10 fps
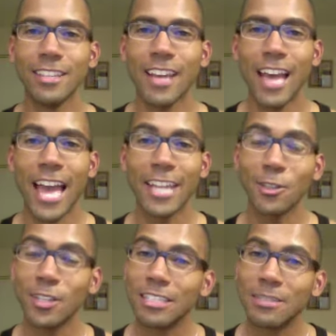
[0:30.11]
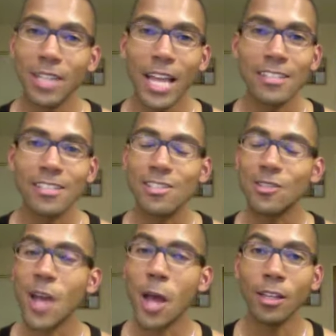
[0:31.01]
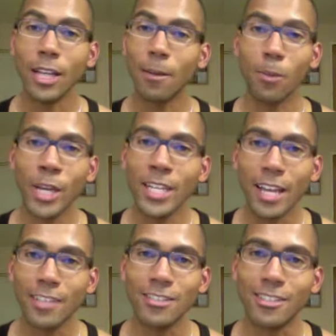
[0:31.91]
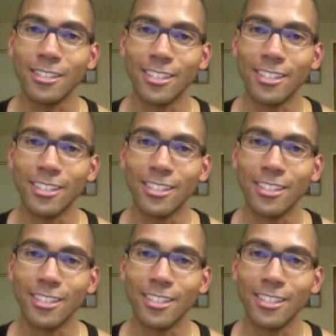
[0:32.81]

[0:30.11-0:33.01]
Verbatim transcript: I had to go get some glasses, so now I look like a Poindexter.